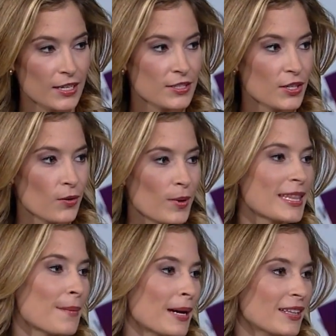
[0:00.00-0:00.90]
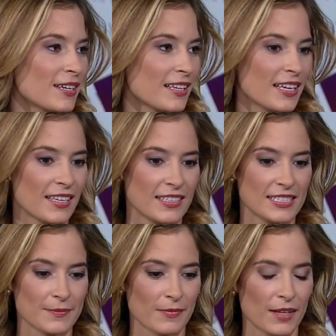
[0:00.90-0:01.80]
So what that might look like is
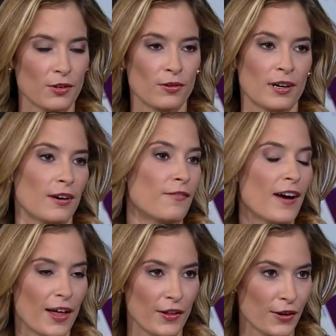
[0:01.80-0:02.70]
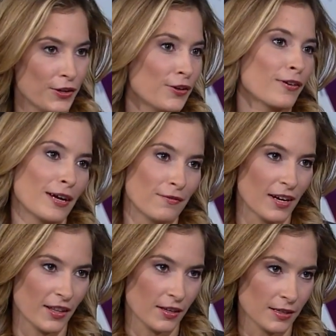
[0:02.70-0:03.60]
if your father or your
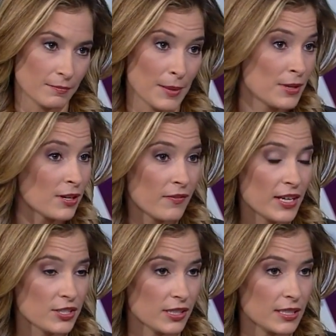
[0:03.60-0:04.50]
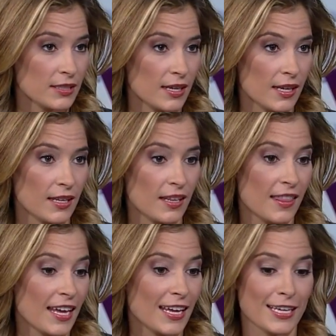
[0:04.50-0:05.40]
grandfather, maybe they're a veteran and
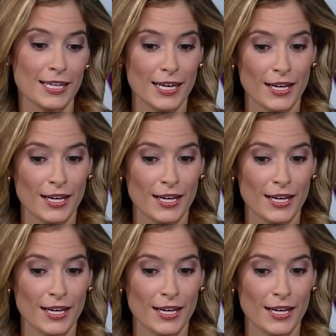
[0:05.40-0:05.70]
they